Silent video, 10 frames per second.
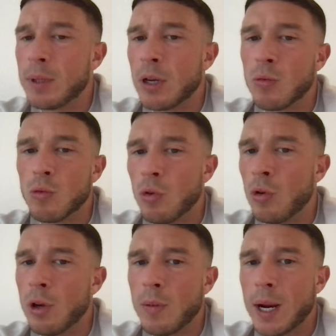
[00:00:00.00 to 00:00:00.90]
don't
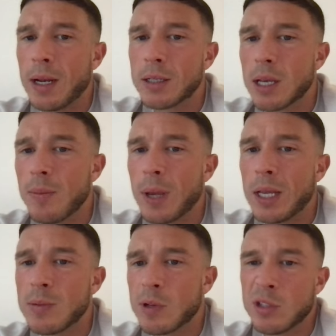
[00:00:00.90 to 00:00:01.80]
run awareness
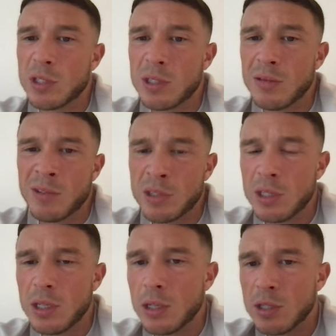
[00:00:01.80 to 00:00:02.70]
campaigns because there's
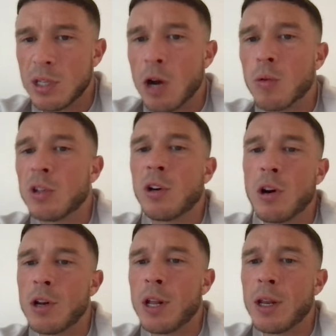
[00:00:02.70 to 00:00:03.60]
no
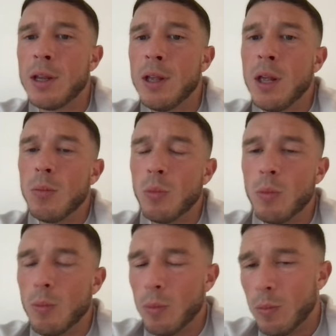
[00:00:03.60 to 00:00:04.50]
return on it.
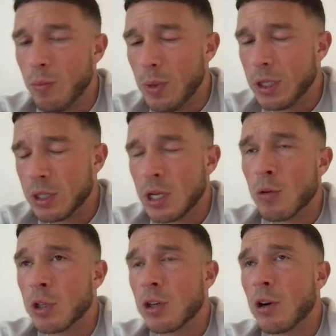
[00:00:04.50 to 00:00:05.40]
There's no
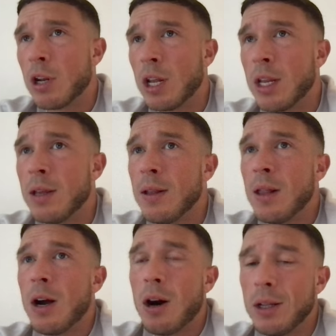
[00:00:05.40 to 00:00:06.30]
return on it
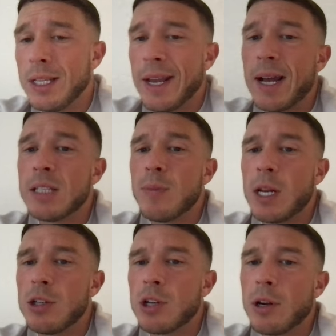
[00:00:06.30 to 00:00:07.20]
on the ads
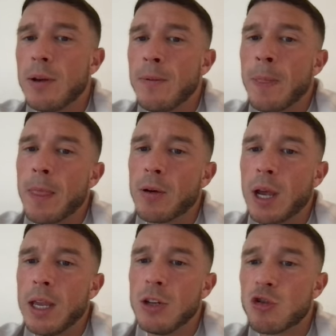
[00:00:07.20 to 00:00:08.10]
manager,
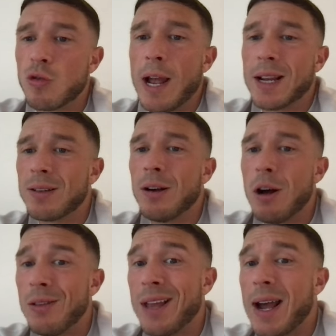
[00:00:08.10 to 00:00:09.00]
okay, tracked
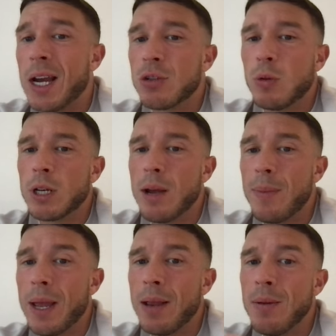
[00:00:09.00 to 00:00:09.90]
on that actual
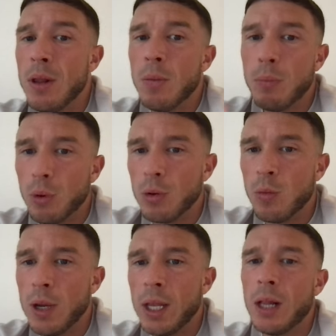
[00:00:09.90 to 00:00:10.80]
campaign. But it
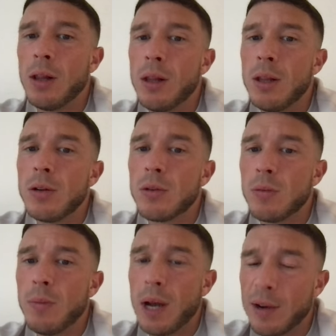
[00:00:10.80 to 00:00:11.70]
will
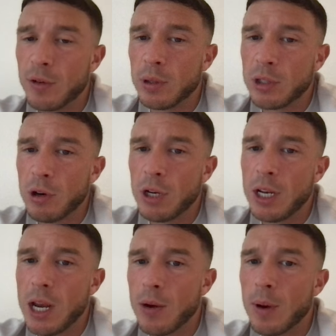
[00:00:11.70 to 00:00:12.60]
have a return in
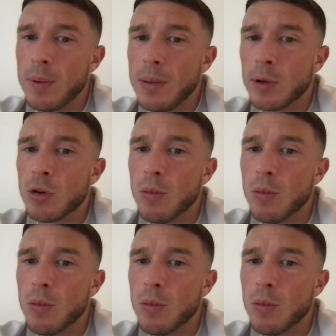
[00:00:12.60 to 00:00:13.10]
here when people